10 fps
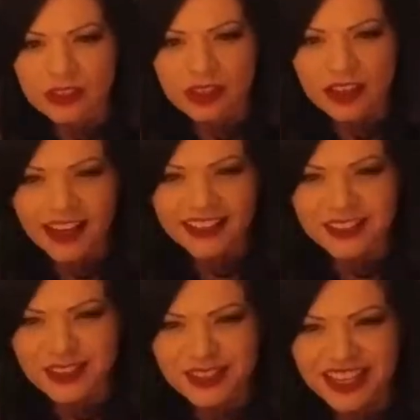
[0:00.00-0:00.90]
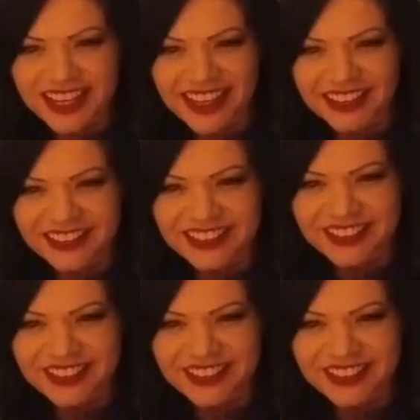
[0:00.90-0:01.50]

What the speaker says: Hello, Juliet. How are you